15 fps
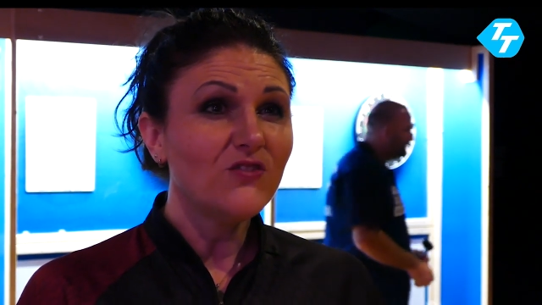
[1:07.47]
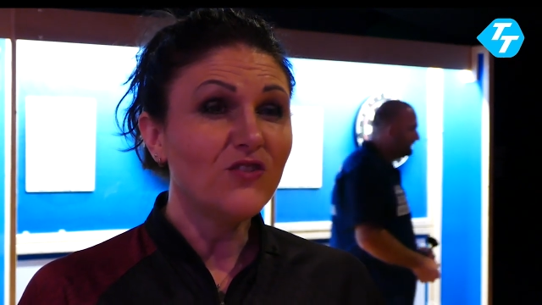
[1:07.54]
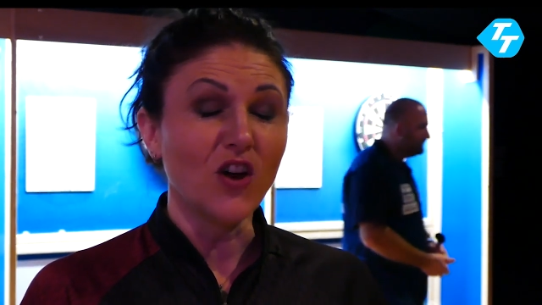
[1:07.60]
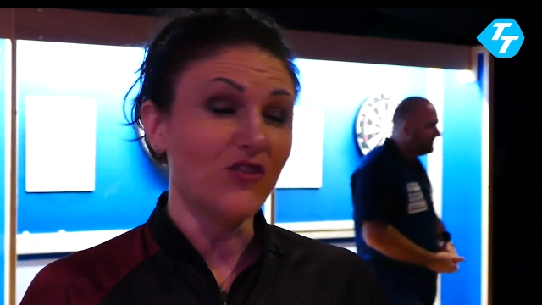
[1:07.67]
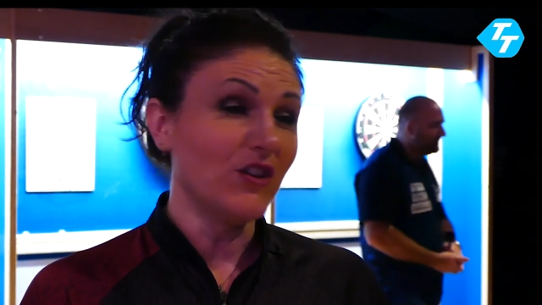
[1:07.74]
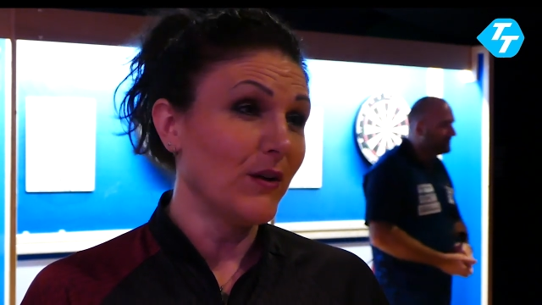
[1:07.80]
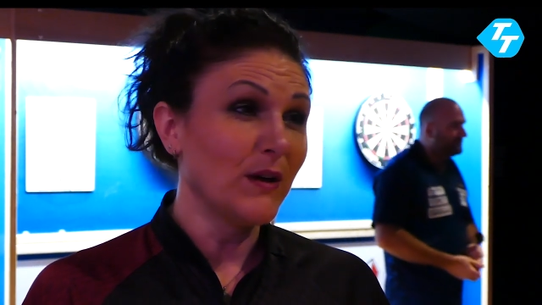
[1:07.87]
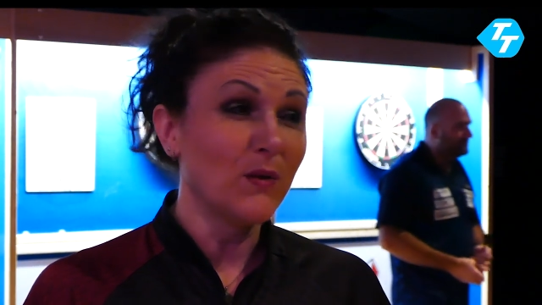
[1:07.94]

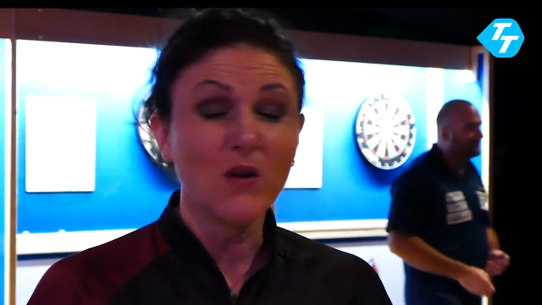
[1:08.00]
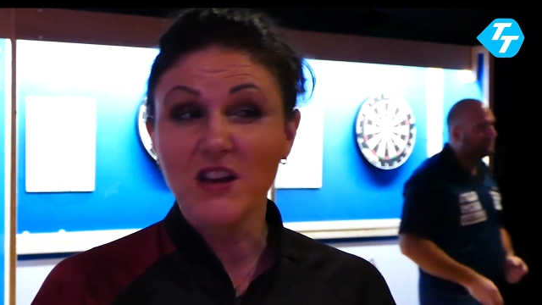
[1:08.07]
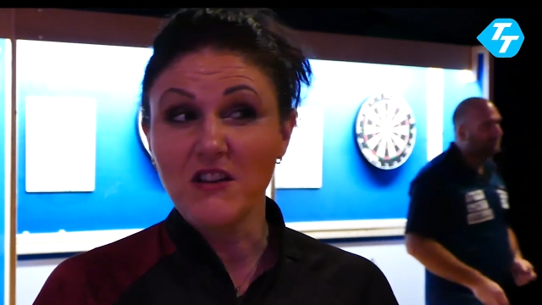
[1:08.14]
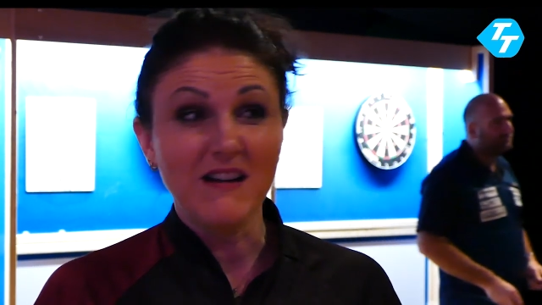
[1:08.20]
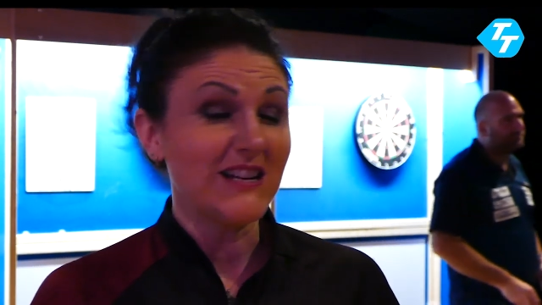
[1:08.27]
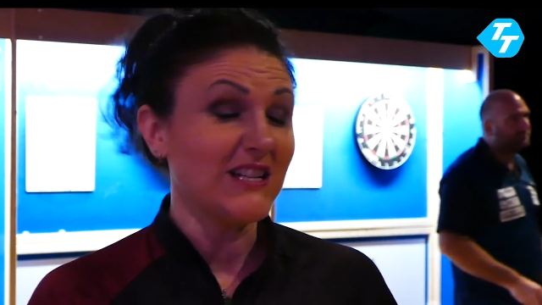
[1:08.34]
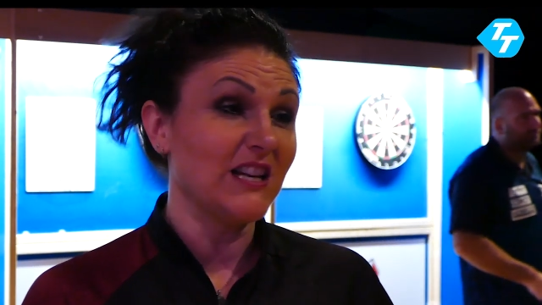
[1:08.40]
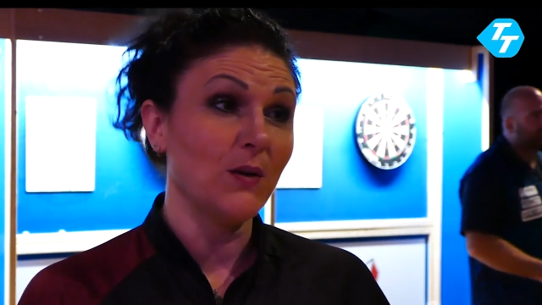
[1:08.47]
not knowing what
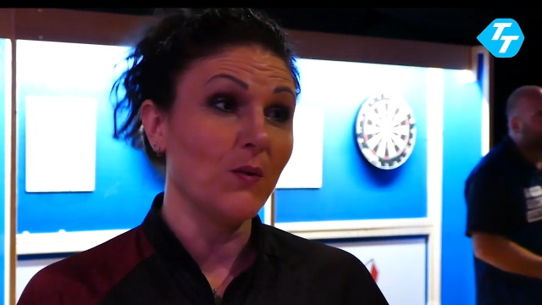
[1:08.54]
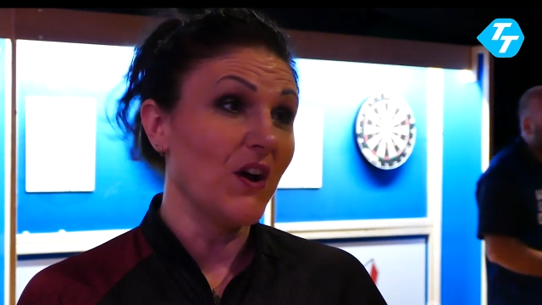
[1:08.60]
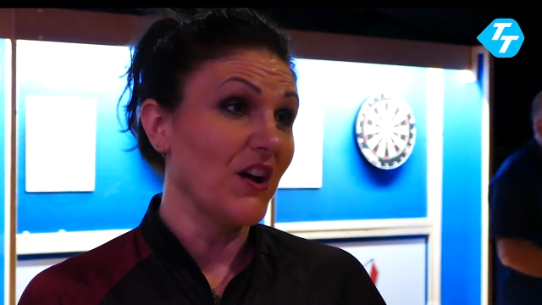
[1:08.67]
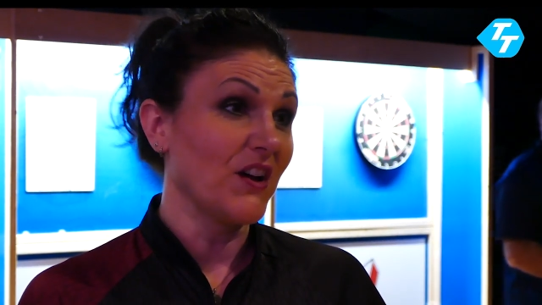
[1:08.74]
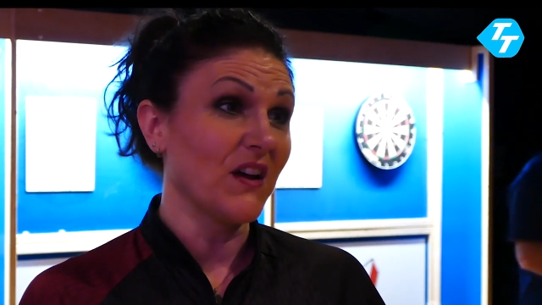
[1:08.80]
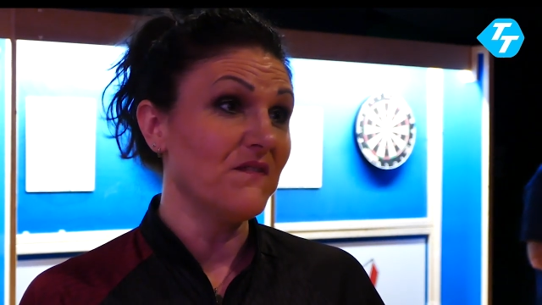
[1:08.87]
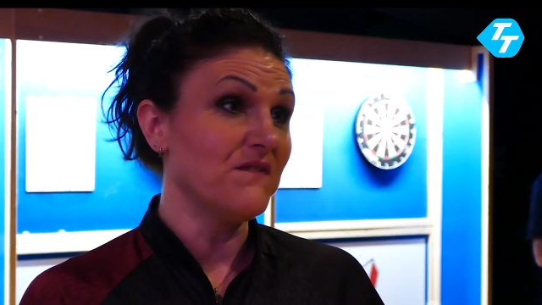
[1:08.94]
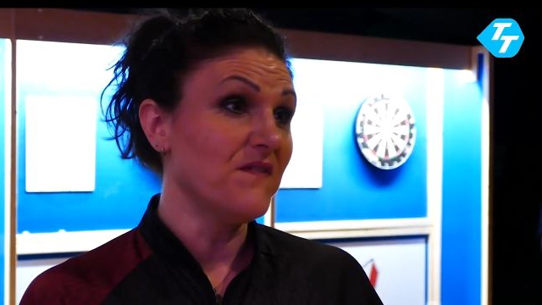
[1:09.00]
you're actually
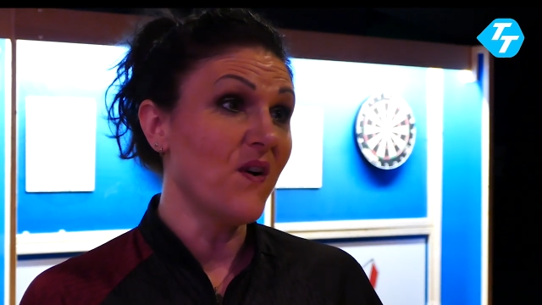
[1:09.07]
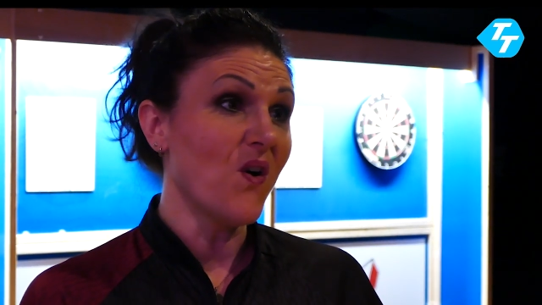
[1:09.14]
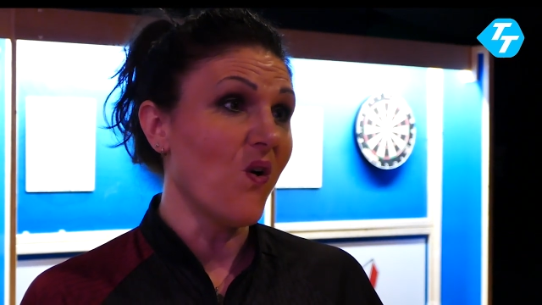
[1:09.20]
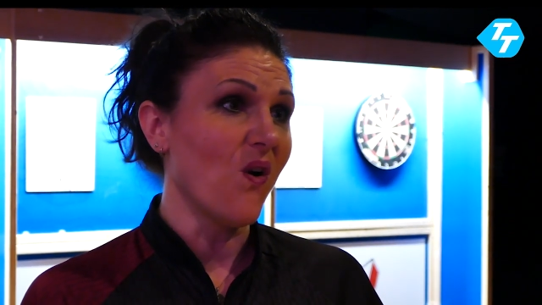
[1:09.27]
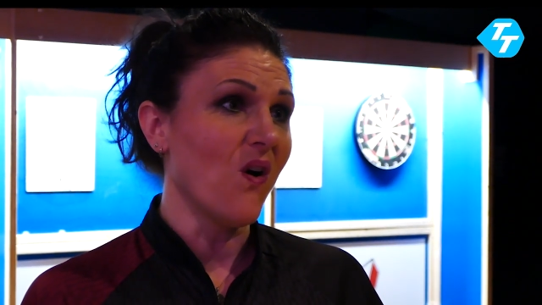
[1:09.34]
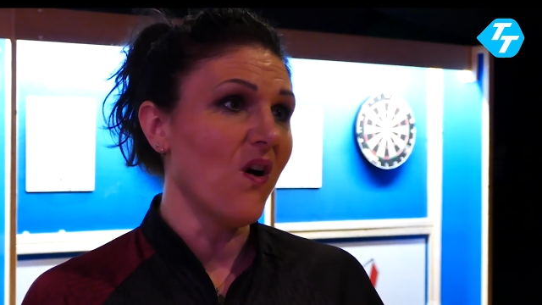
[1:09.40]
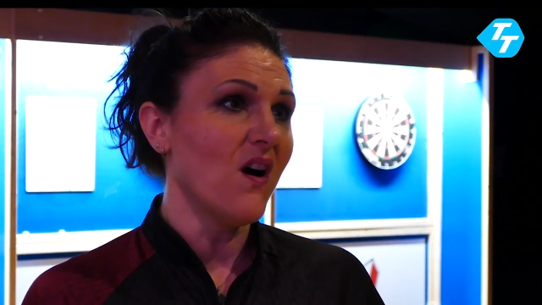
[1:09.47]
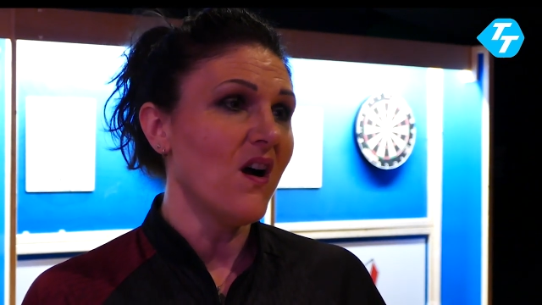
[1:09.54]
working
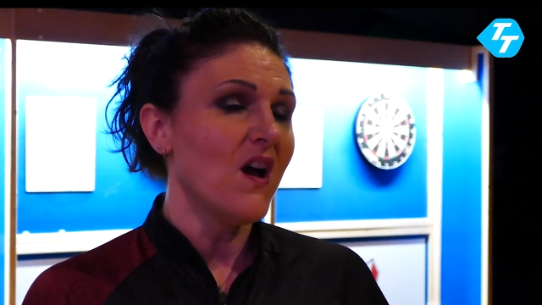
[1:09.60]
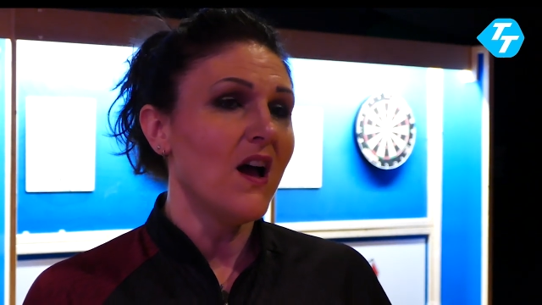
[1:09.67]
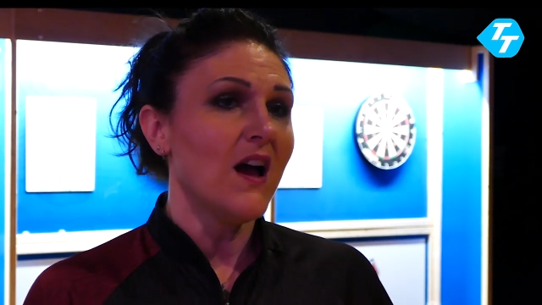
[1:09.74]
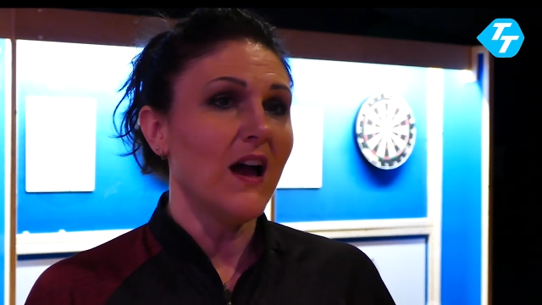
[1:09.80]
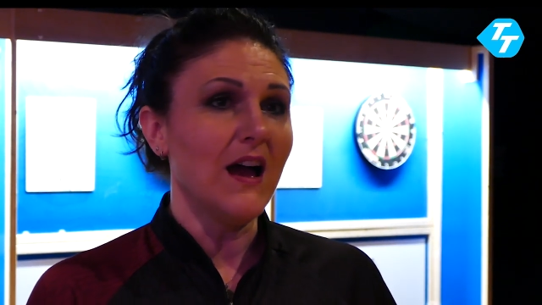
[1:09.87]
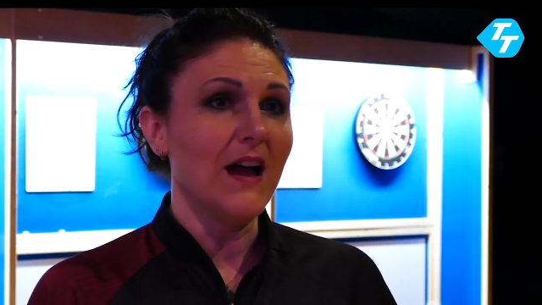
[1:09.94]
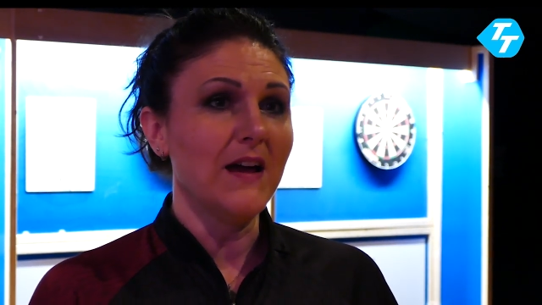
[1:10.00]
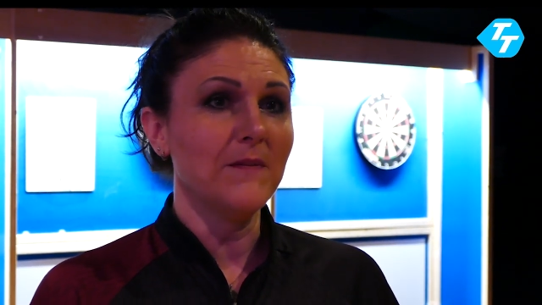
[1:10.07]
for.
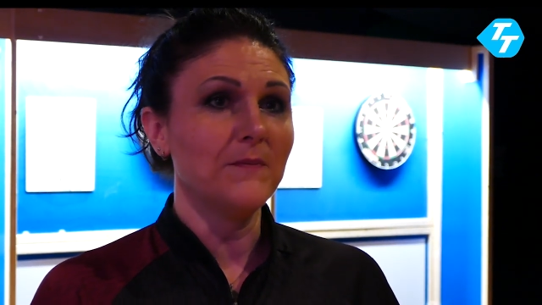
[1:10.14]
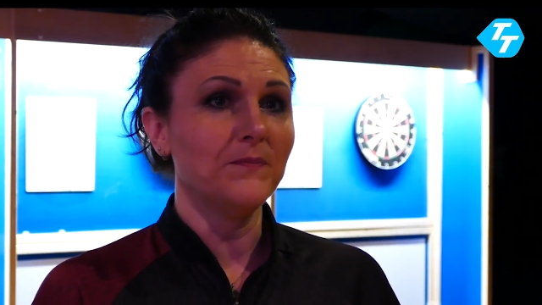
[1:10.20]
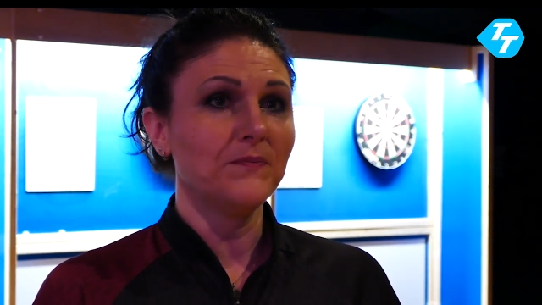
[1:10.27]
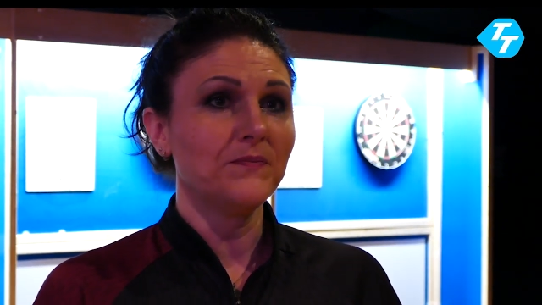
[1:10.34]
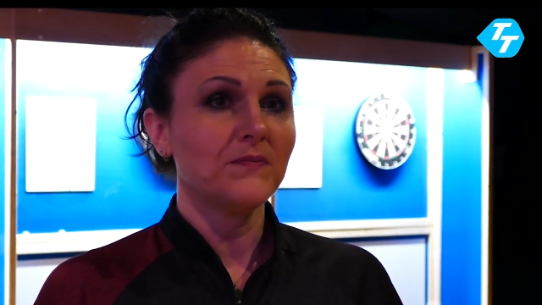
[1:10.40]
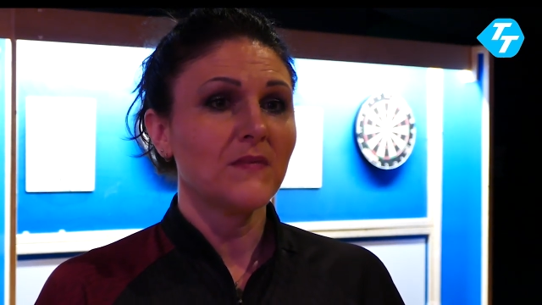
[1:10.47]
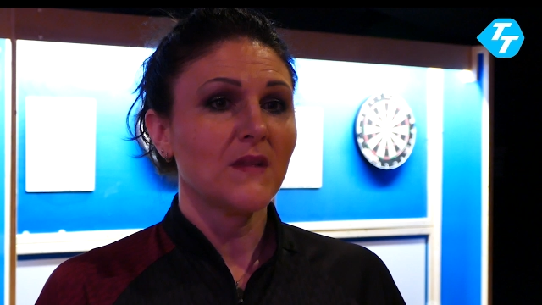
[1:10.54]
Um,